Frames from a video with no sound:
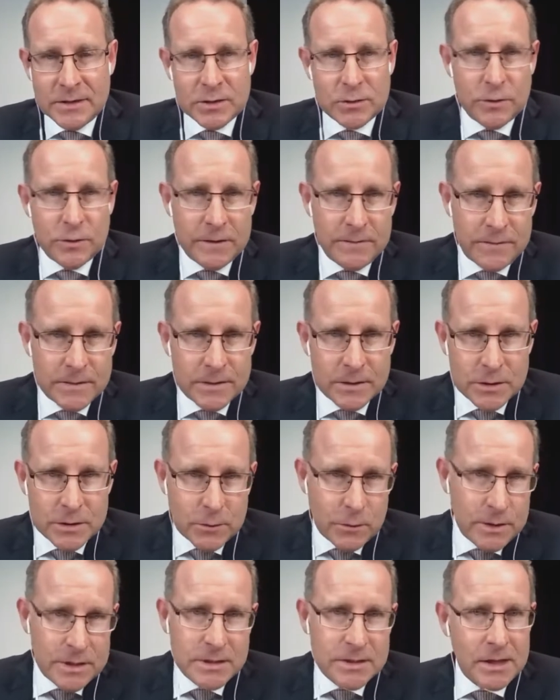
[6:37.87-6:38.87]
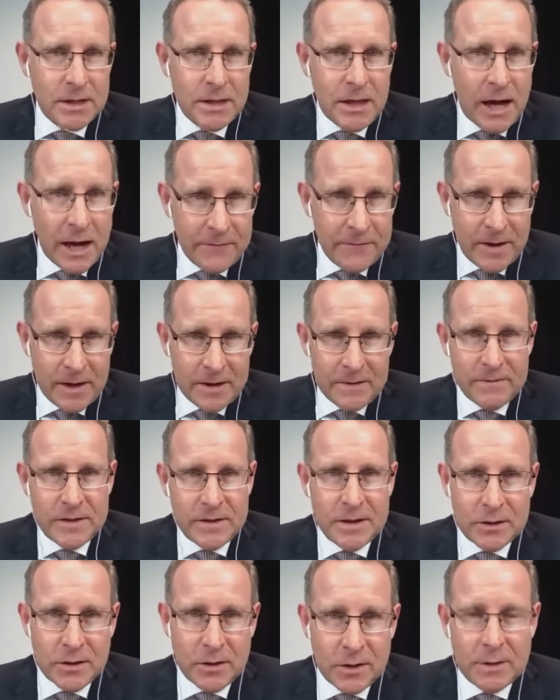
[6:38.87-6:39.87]
squeeze the life out of the
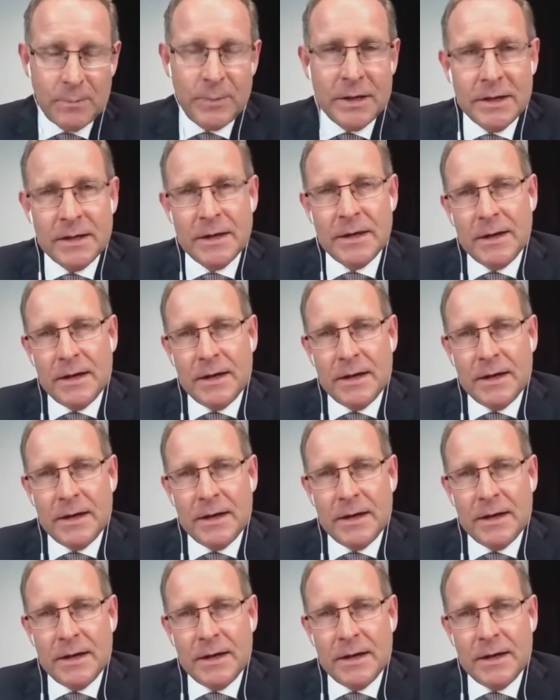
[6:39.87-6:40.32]
economy.